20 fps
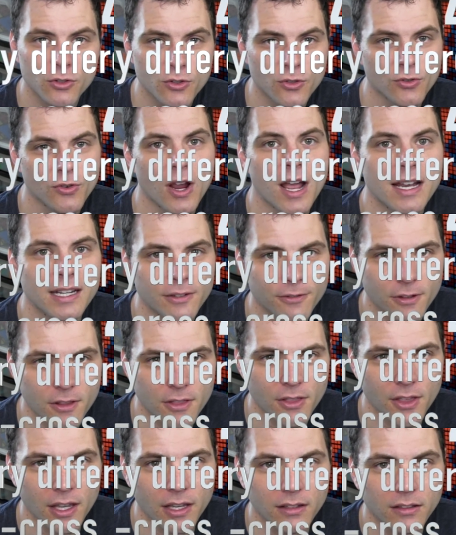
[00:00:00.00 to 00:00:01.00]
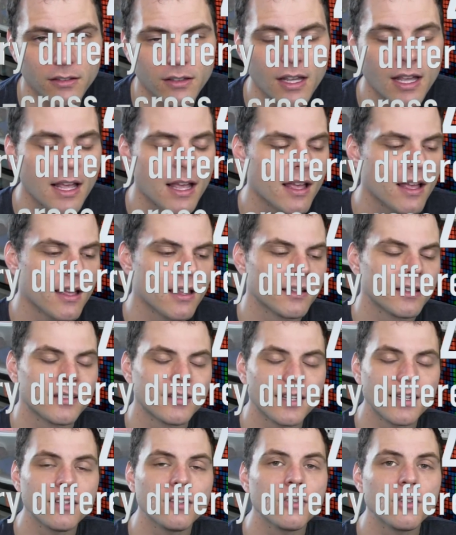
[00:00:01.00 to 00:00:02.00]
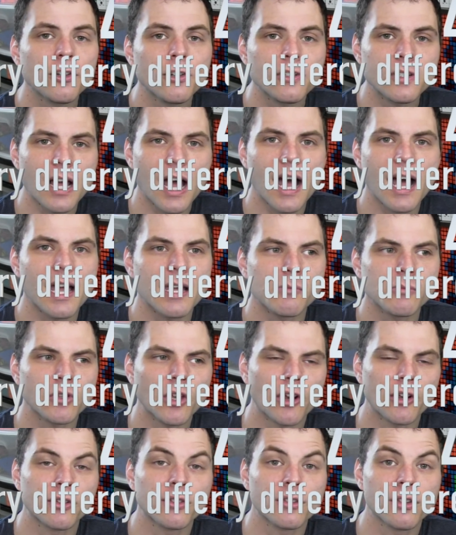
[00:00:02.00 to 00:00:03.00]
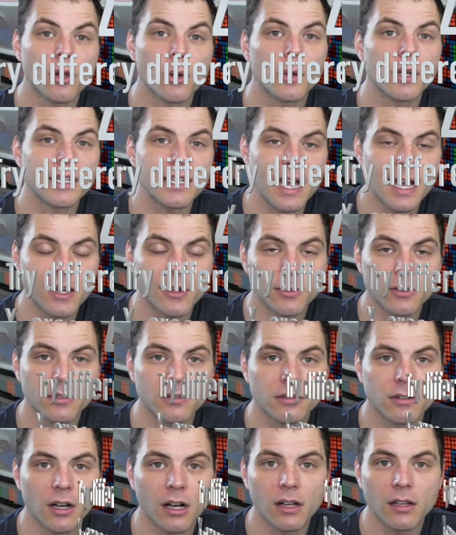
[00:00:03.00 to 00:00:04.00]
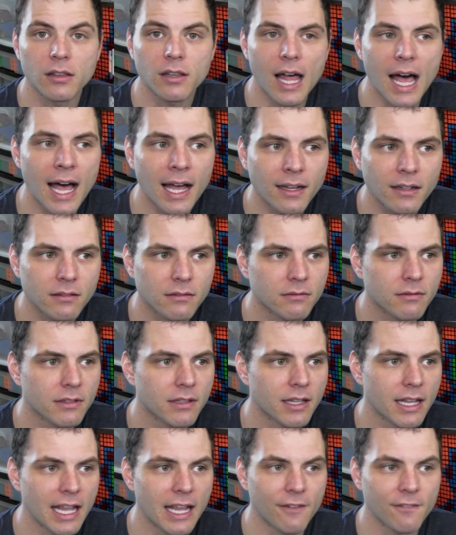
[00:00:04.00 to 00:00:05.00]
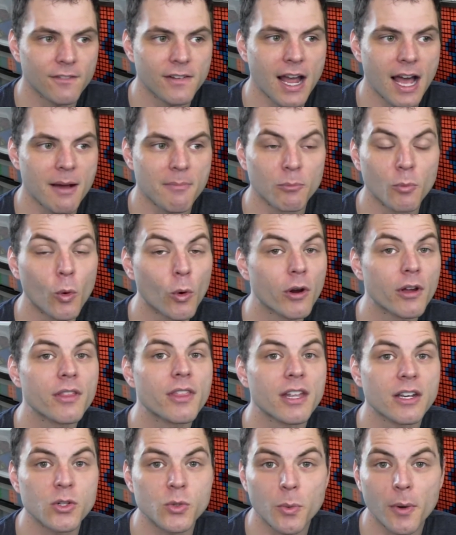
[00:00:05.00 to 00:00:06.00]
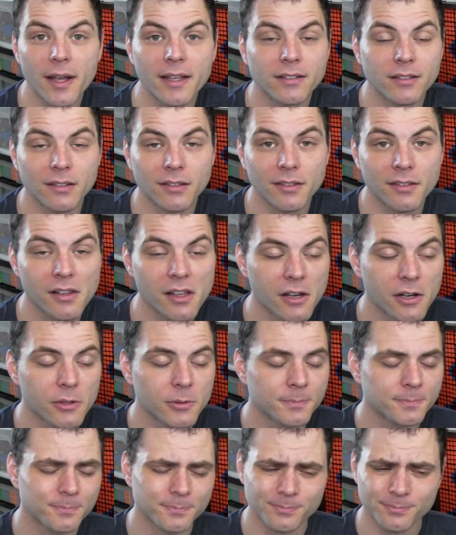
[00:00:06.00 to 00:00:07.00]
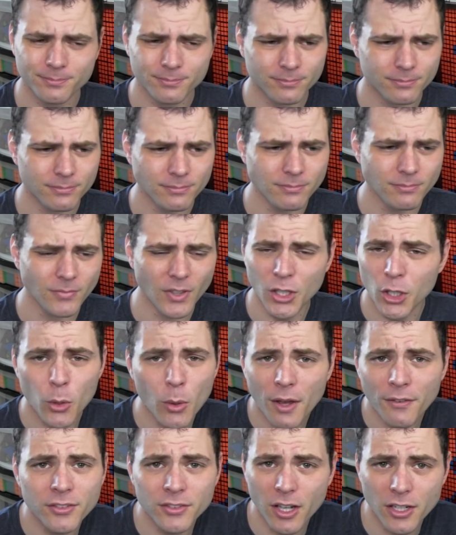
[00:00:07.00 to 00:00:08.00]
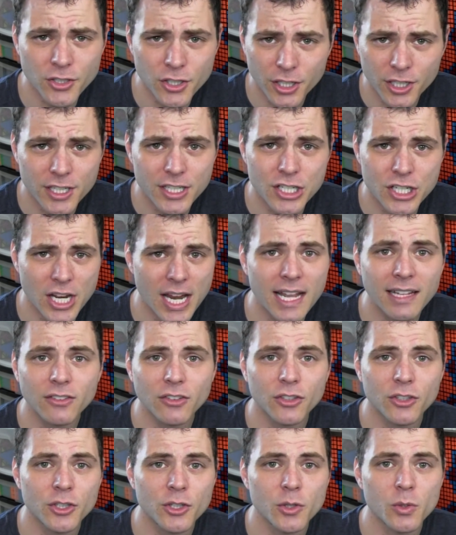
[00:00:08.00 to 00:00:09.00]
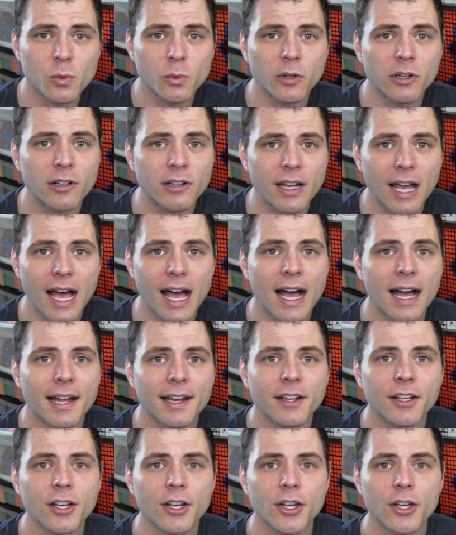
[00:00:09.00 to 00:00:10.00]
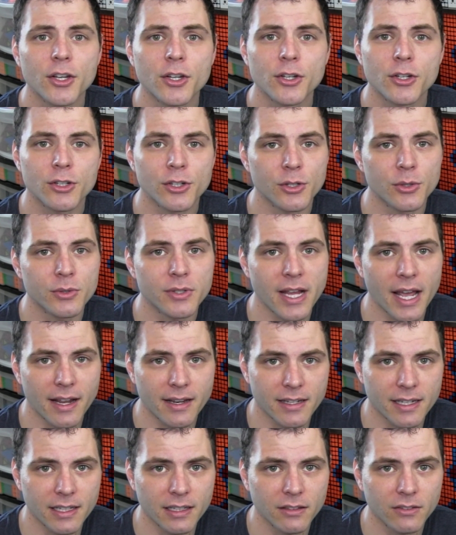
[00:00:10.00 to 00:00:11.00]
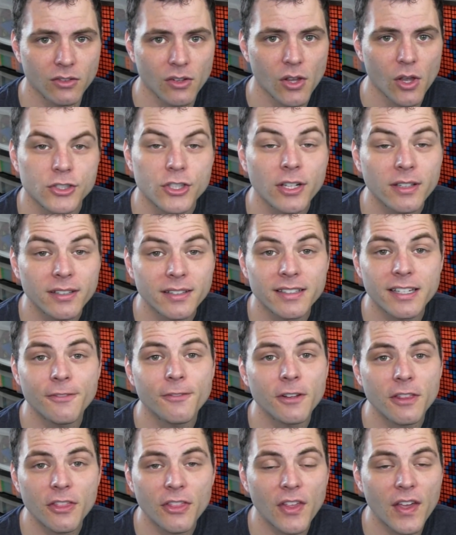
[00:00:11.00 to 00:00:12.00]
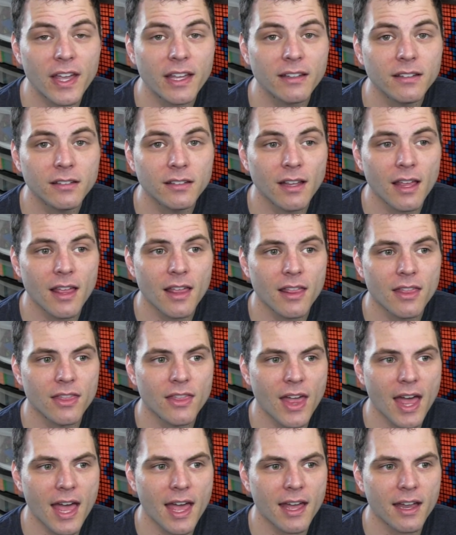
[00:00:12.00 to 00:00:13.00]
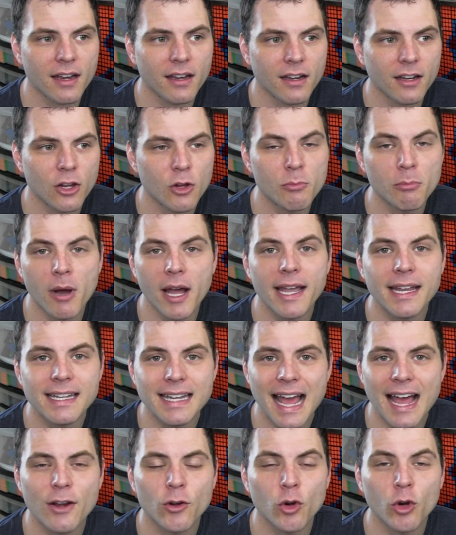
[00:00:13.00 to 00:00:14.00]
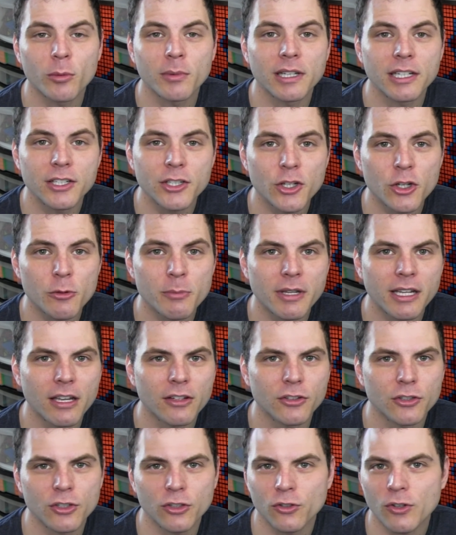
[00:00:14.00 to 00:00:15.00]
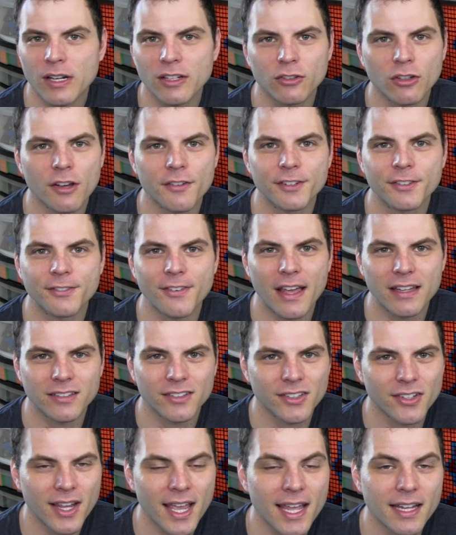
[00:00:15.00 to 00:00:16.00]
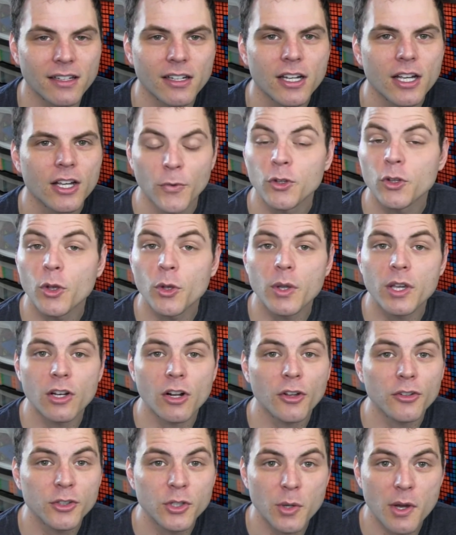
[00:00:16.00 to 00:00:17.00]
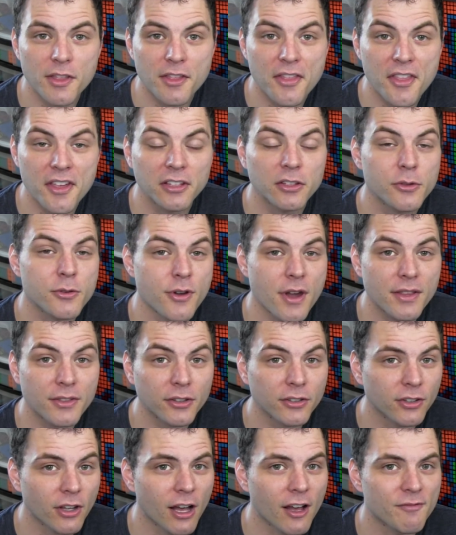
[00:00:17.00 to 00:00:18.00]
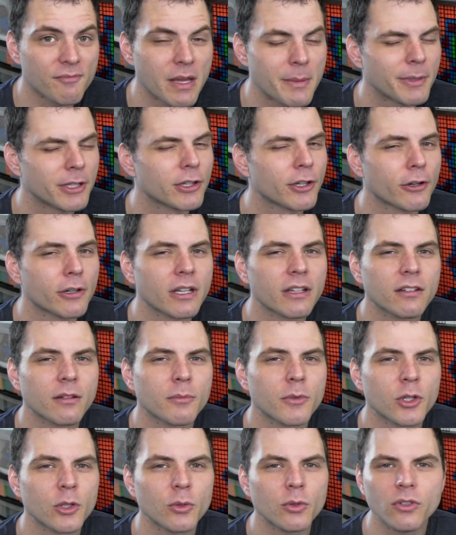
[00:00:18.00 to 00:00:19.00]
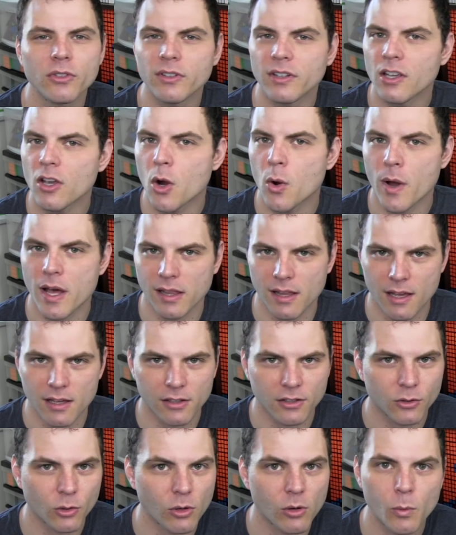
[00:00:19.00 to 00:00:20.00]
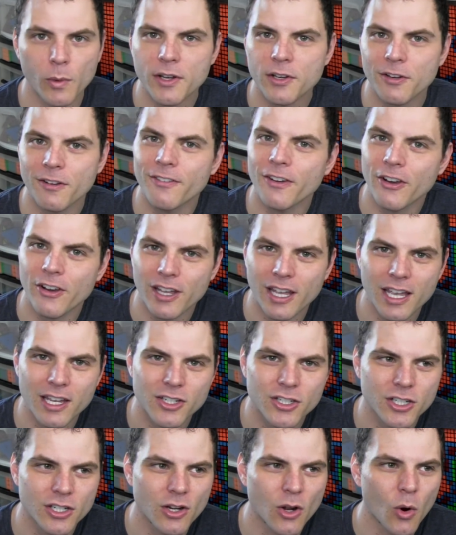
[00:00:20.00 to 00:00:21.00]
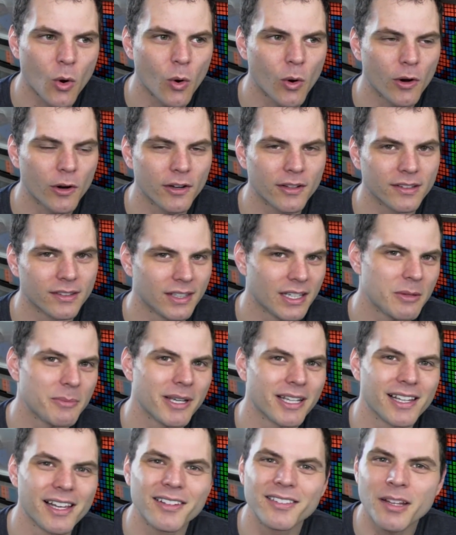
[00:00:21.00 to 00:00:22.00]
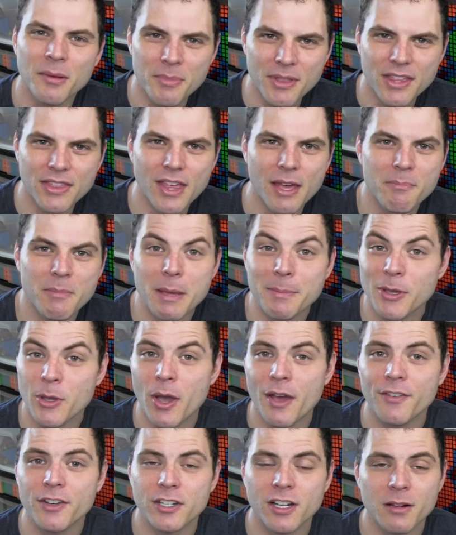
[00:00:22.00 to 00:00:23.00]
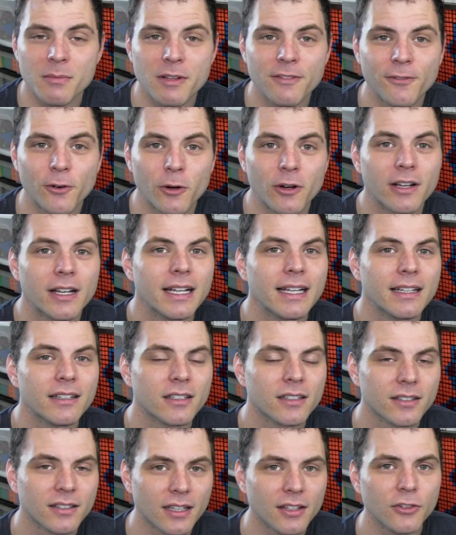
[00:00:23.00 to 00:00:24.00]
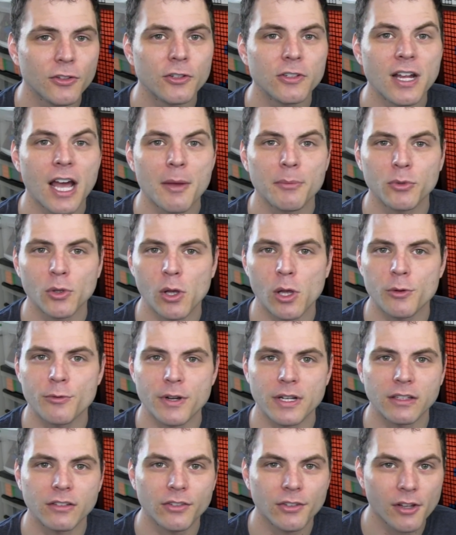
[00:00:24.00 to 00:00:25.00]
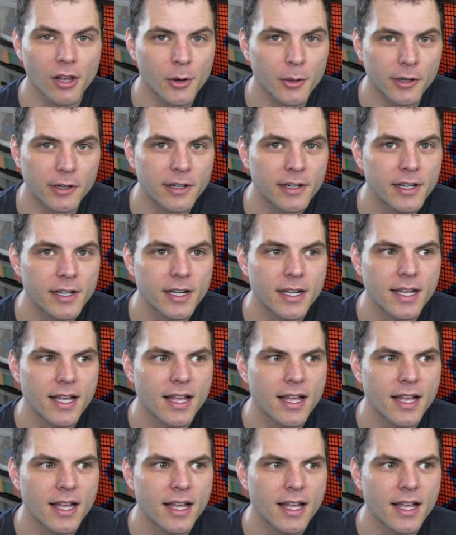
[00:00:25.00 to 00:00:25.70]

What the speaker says: try different things. Since your times are slowing down a lot, if not more than twice as slow, you have such a good chance to work on new techniques. Just different things that you might not normally do because you're just trying to solve as fast as you can. So you can also do other things throughout the solve, maybe learning some new COLLs or winter variation or ZBLL, something that maybe you haven't done before. Since your times are already slower,